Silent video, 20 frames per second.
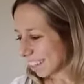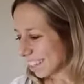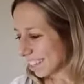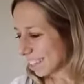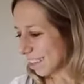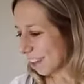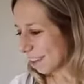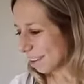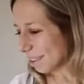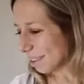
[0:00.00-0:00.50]

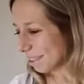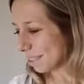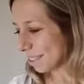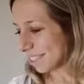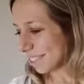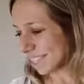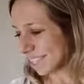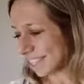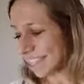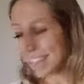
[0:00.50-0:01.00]
So
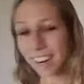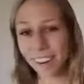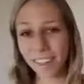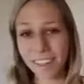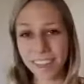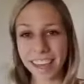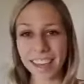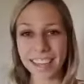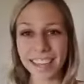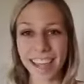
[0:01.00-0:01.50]
just little
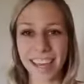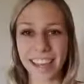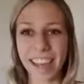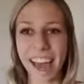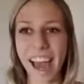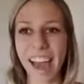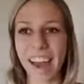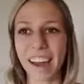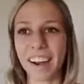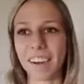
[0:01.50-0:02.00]
things like
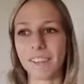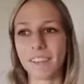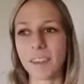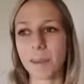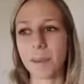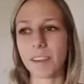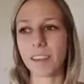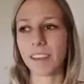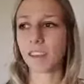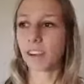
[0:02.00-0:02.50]
that. Or if
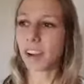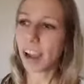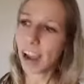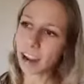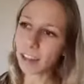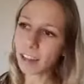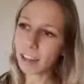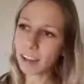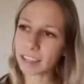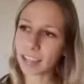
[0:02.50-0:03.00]
someone says, your
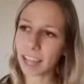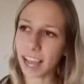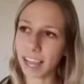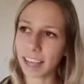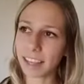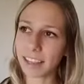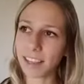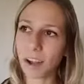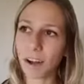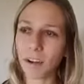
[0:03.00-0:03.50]
hair looks
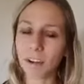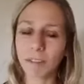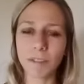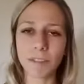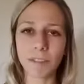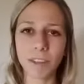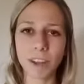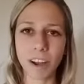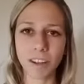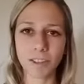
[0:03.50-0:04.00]
nice, don't
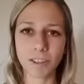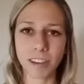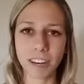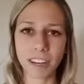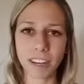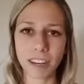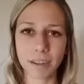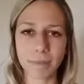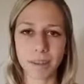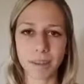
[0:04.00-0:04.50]

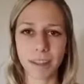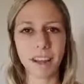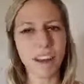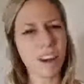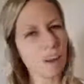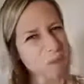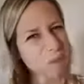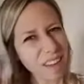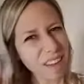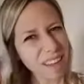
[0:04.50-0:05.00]
contradict it and be like,
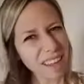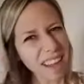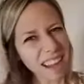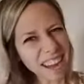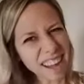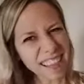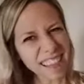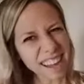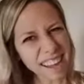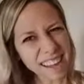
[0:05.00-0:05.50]
oh, really? I
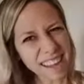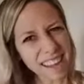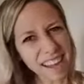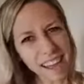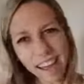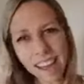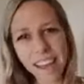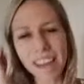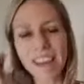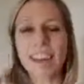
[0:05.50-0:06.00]
didn't think it
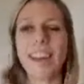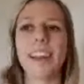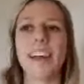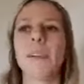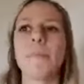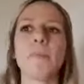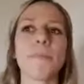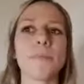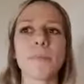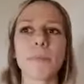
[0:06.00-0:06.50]
did. Or
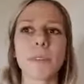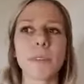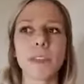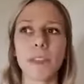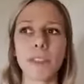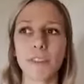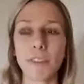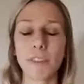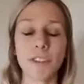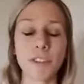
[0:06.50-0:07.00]

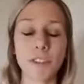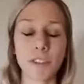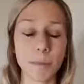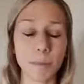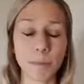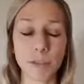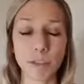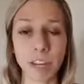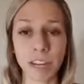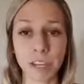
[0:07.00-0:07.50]
if it's just
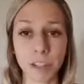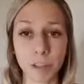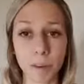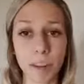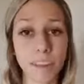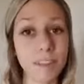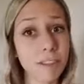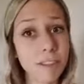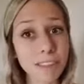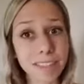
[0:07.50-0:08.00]
some stranger,
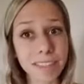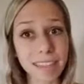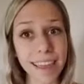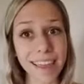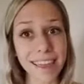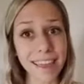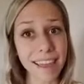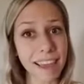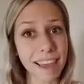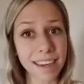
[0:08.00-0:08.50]
whatever, just
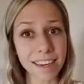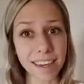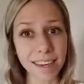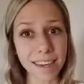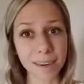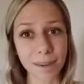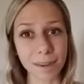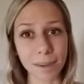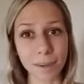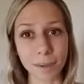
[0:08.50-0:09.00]
say thank
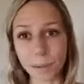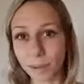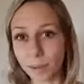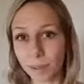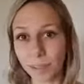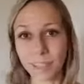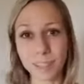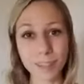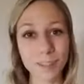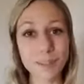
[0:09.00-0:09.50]
you.
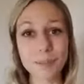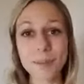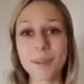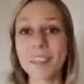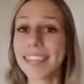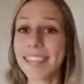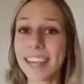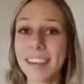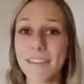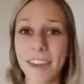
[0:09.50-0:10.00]
Just
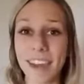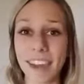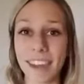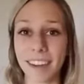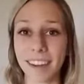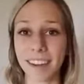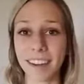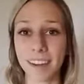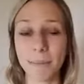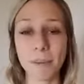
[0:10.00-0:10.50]
receive it
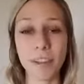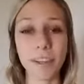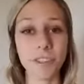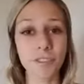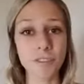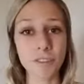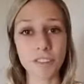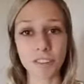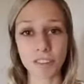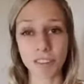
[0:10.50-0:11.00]
because
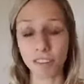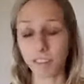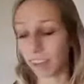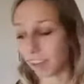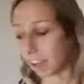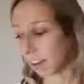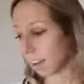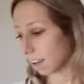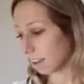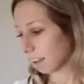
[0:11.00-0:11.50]
you deserve it.